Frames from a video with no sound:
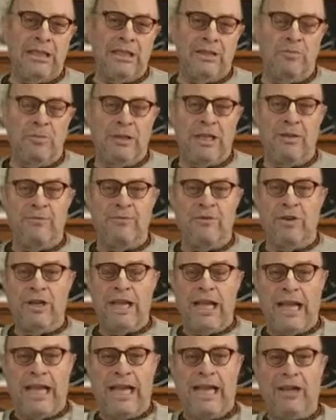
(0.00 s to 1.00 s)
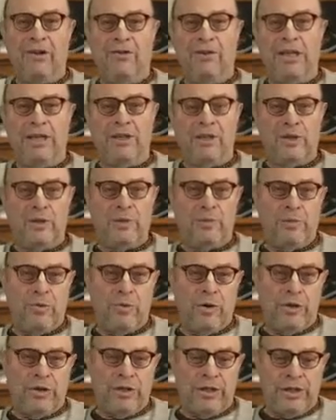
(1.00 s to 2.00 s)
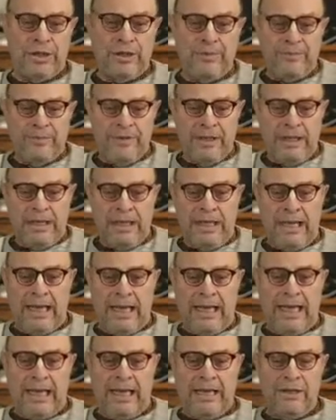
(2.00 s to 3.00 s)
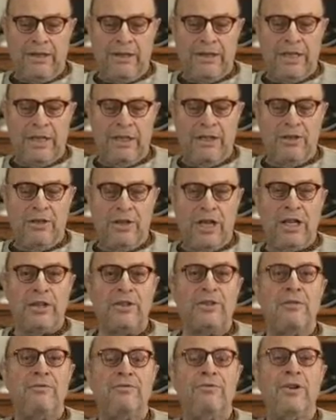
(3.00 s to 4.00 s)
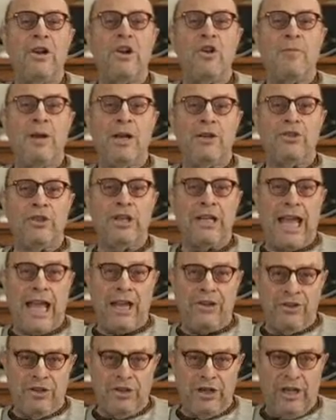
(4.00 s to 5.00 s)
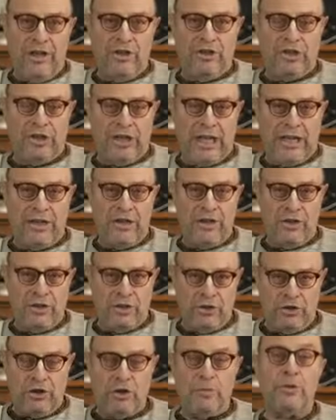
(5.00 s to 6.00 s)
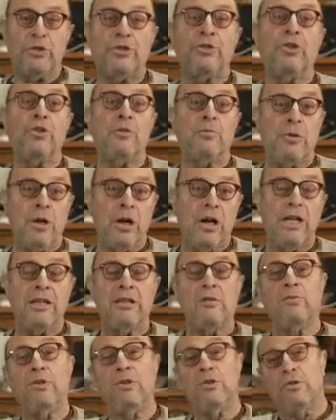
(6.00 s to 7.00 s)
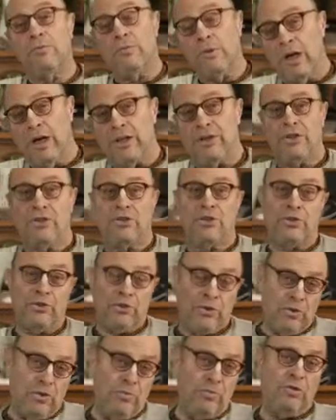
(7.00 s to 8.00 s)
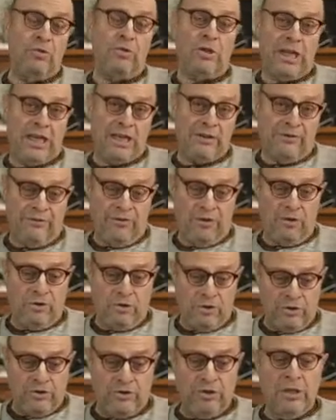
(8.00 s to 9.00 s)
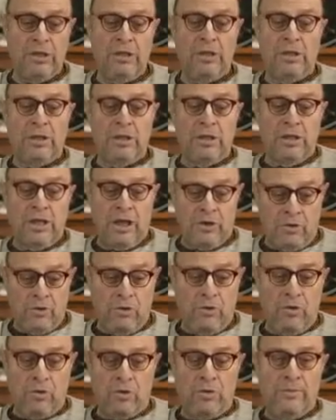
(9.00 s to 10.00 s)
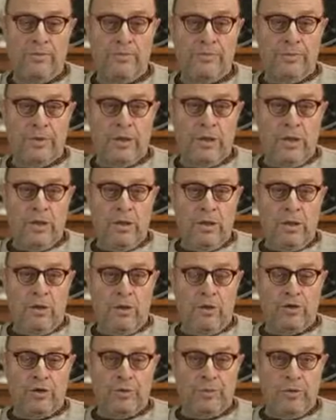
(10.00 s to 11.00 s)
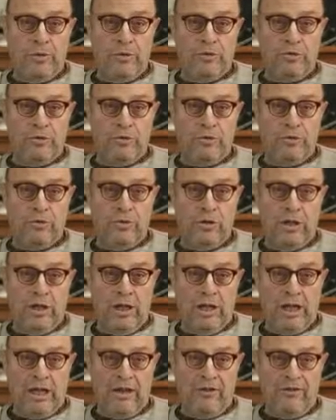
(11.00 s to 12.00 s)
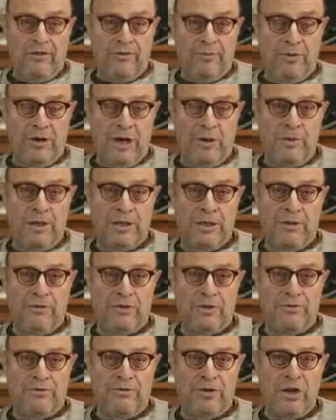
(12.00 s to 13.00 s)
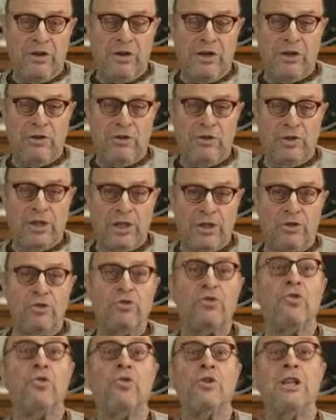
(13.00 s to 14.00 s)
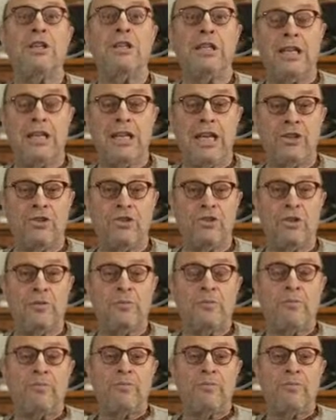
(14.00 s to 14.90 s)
You become very angry and disappointed, and it's very much an agitation and a disturbance to the mind, and when your mind is disturbed you can't focus at all on spiritual life. Prabhupada gives a very interesting story in the connection.